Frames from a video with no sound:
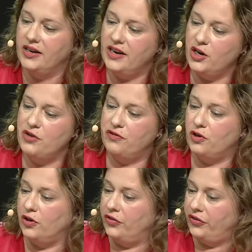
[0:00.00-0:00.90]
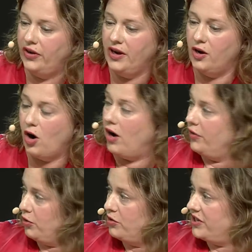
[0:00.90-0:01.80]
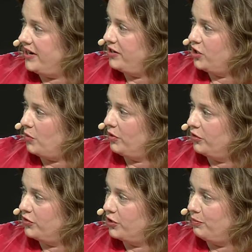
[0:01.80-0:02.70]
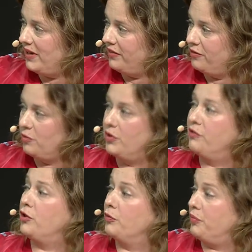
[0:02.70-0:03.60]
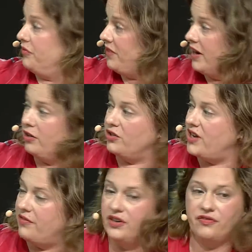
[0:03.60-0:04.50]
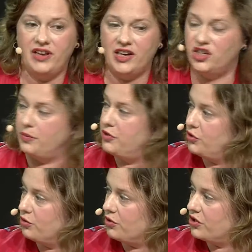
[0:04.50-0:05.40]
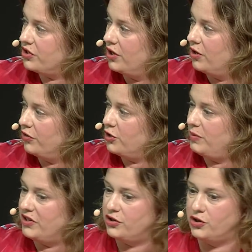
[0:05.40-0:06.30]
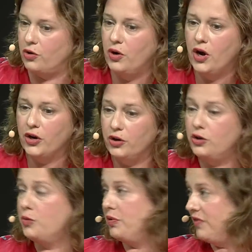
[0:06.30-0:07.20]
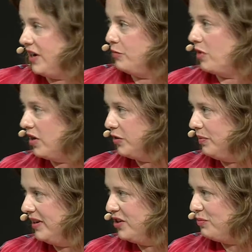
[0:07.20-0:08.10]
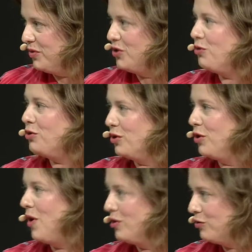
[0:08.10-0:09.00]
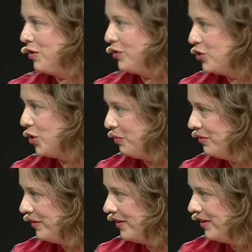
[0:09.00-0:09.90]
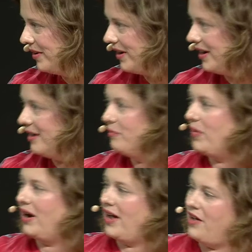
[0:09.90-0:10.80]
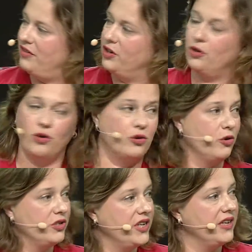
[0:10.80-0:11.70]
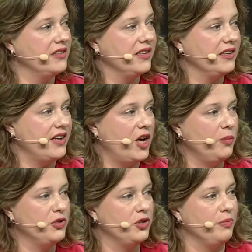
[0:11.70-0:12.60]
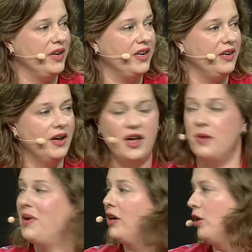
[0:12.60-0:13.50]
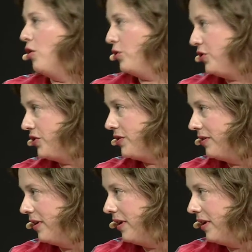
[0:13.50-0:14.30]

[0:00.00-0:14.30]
Then you've got other OTAs coming onto the platform. You've got providers having flagship stores in those places. So you do provide a marketplace, but you also know how to run the shop. And by having your own OTA, I think it helps to be a better host.